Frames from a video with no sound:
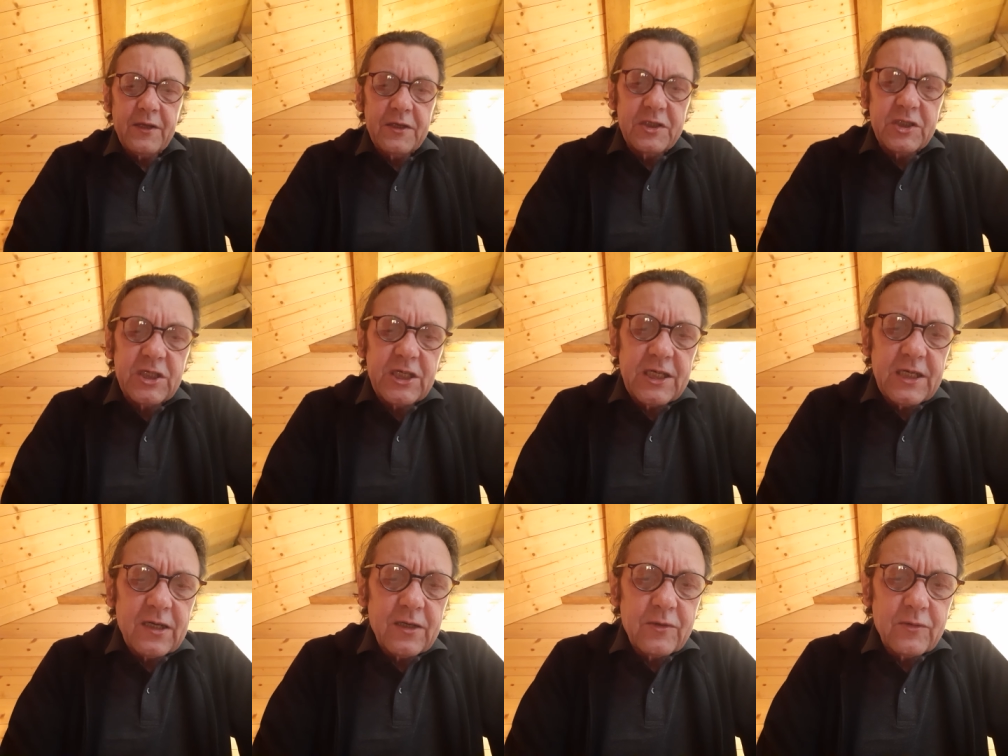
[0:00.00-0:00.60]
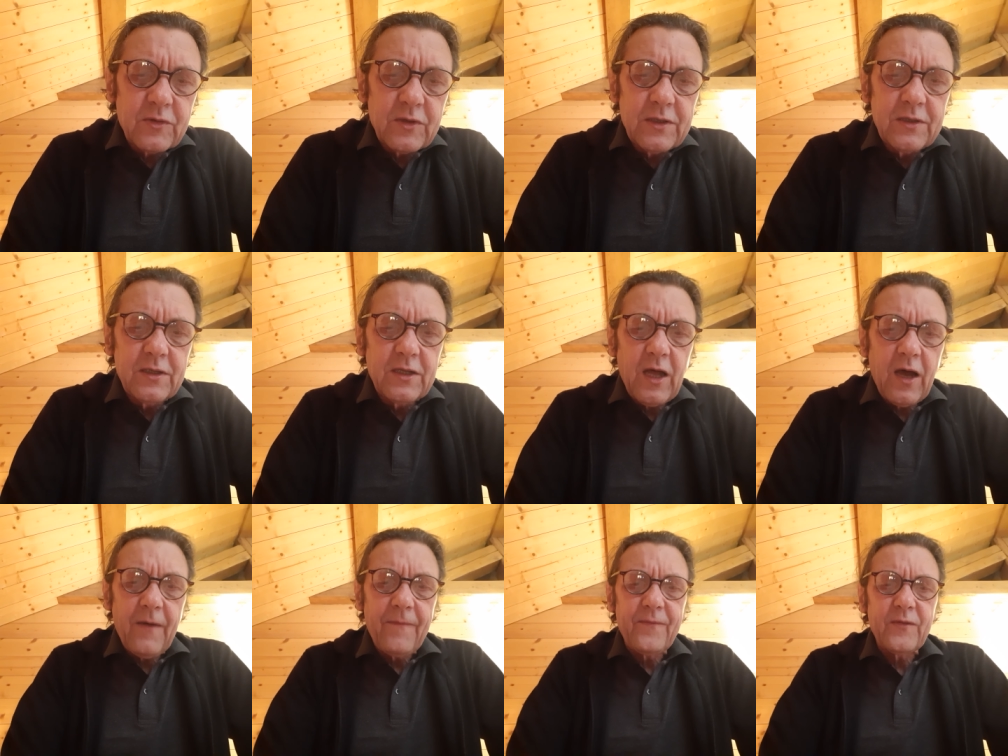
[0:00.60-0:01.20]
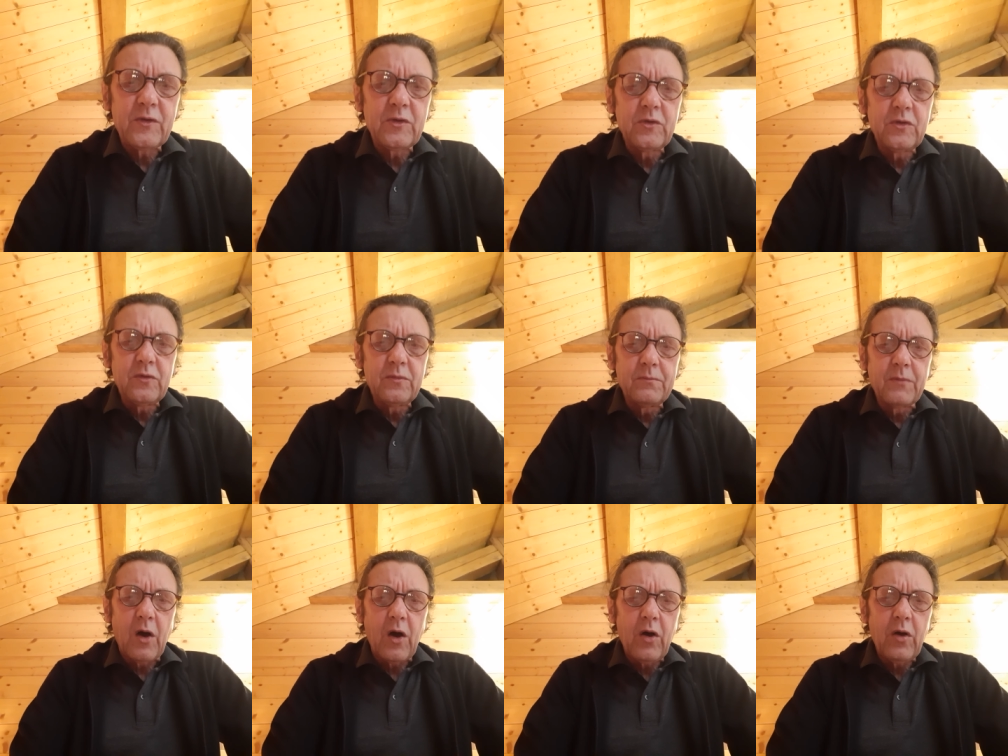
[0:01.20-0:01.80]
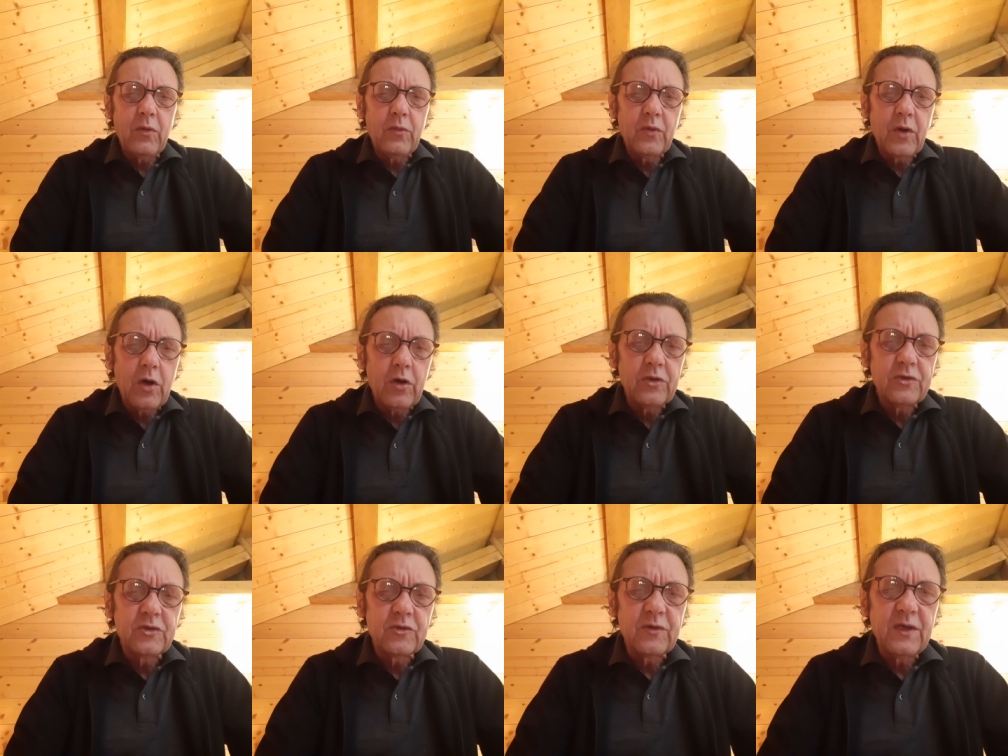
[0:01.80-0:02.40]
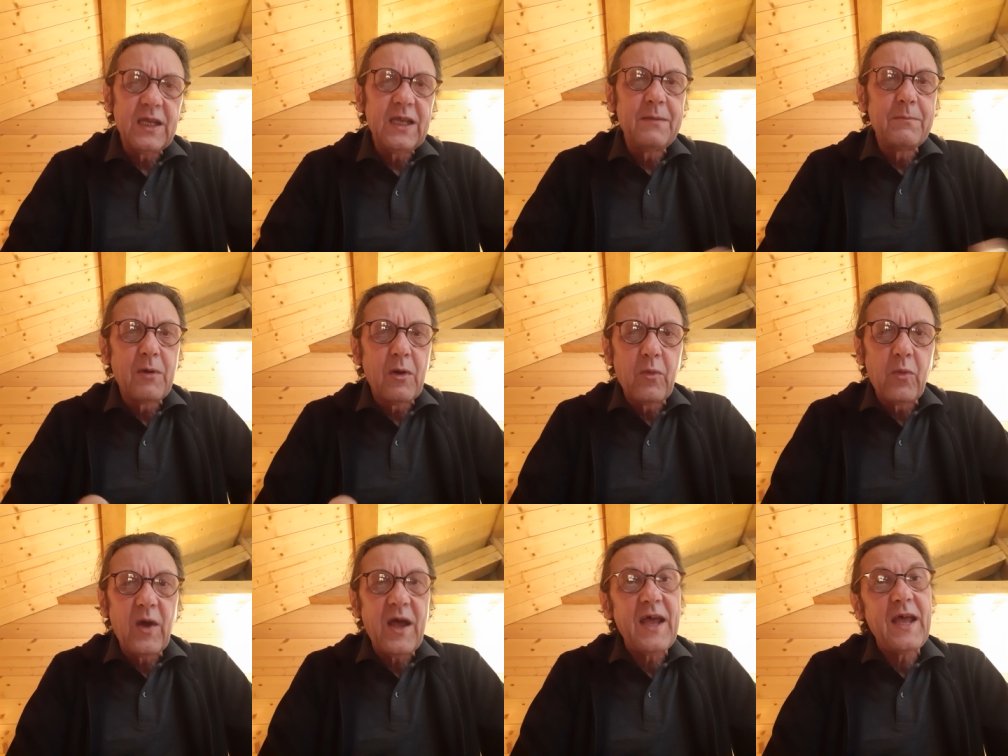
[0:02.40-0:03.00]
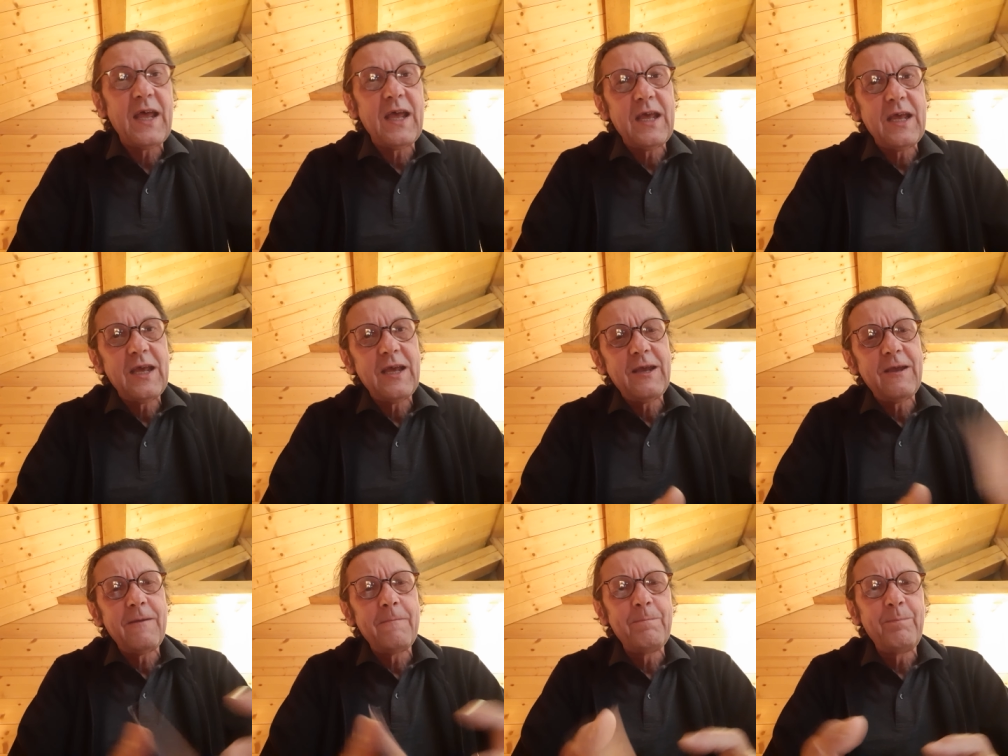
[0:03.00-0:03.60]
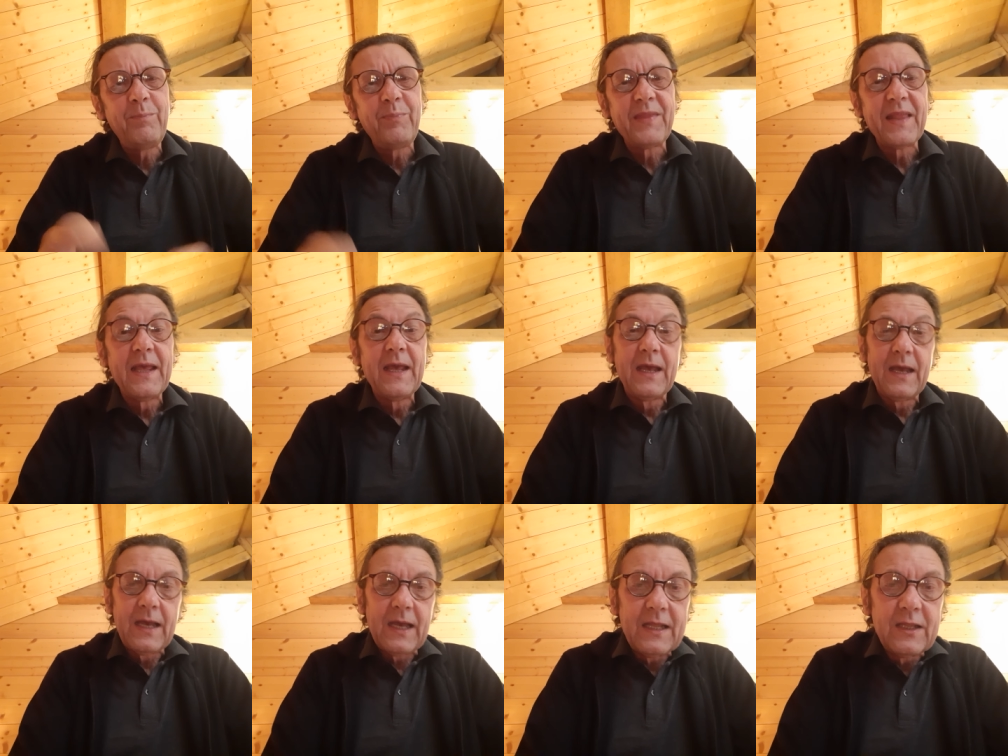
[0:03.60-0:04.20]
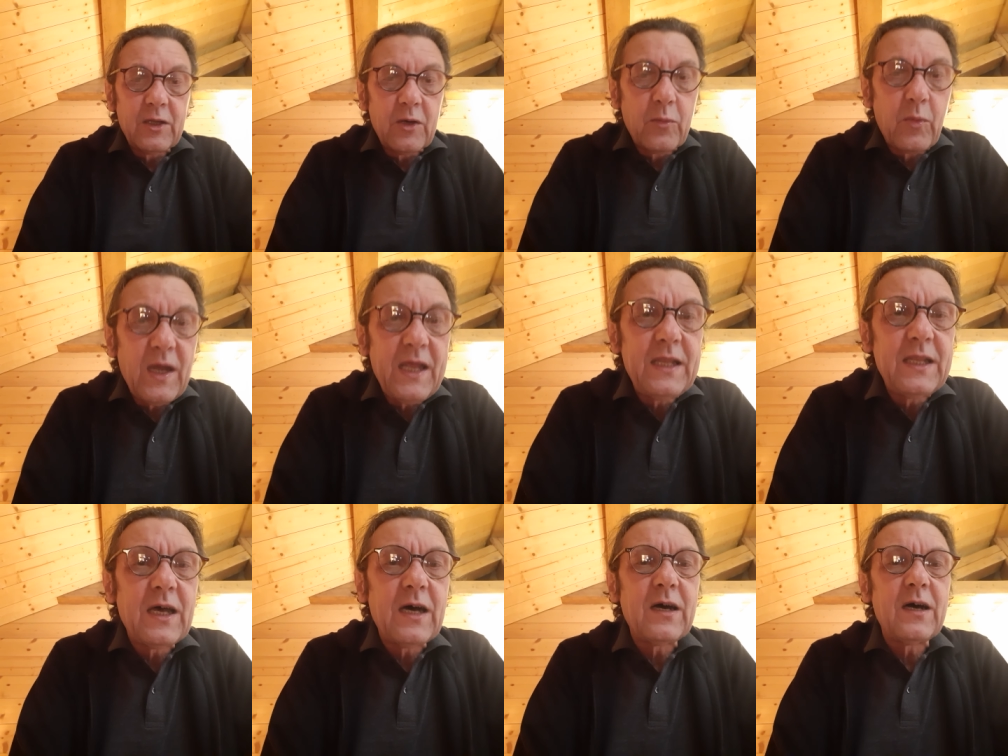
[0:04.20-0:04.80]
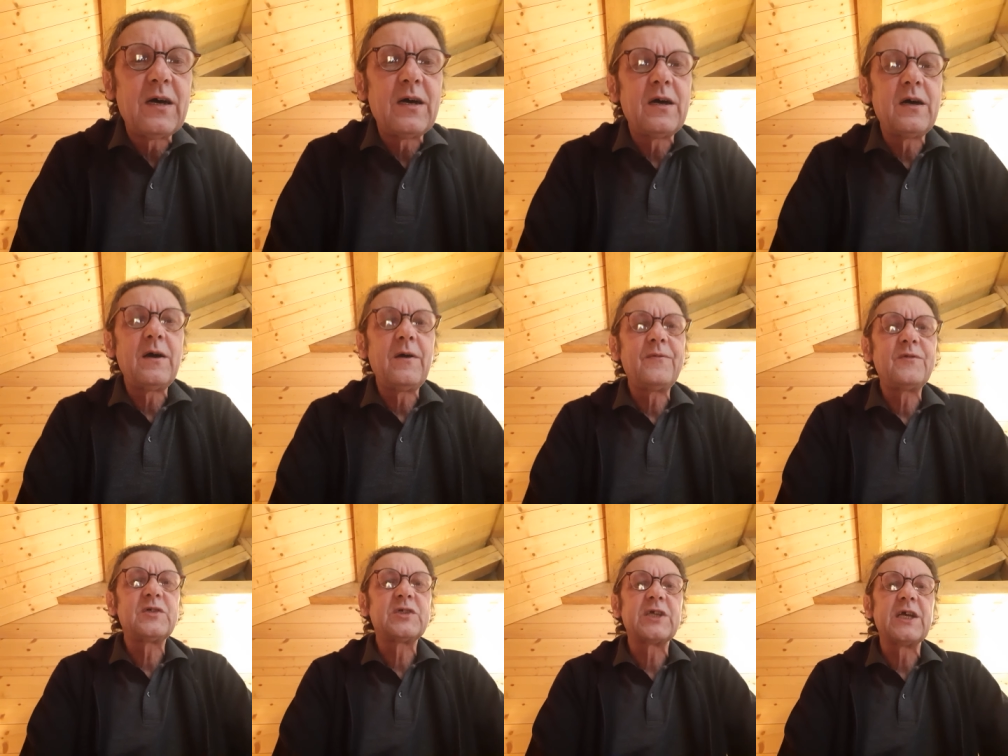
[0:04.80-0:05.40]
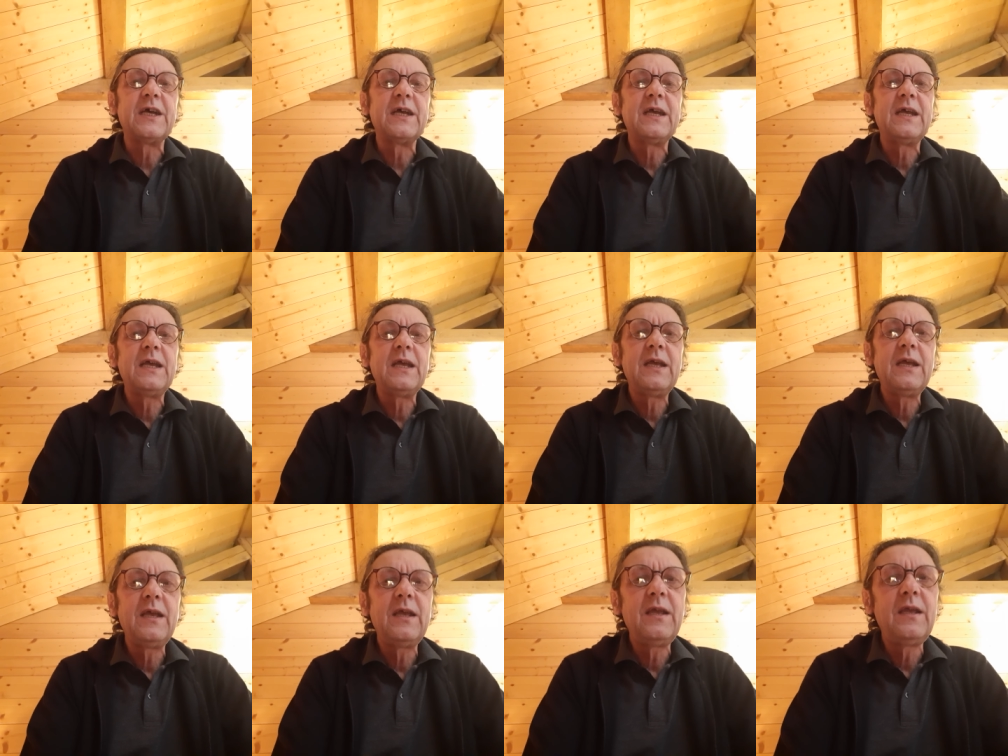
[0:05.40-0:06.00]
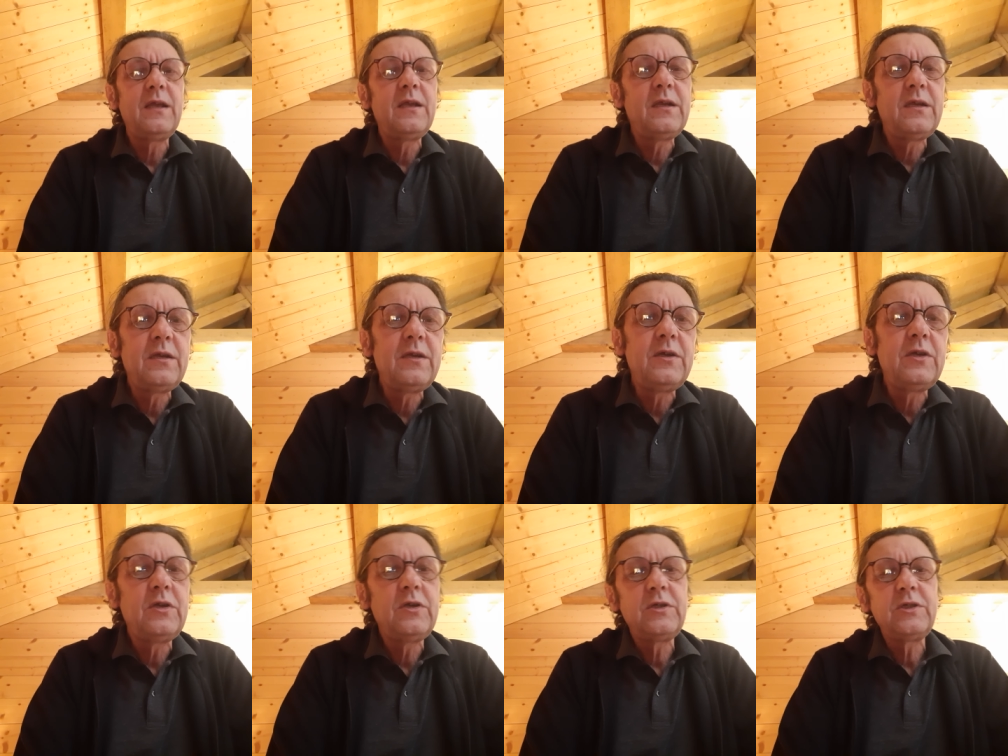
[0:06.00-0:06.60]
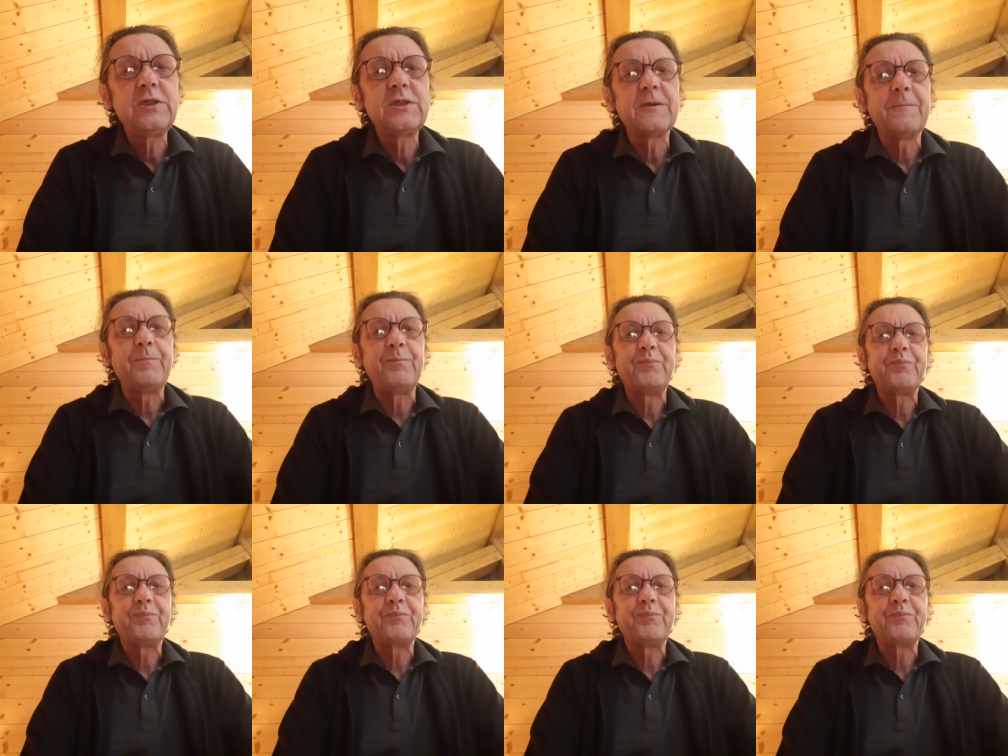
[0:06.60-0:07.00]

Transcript: the children of tomorrow dream away in the wind of change.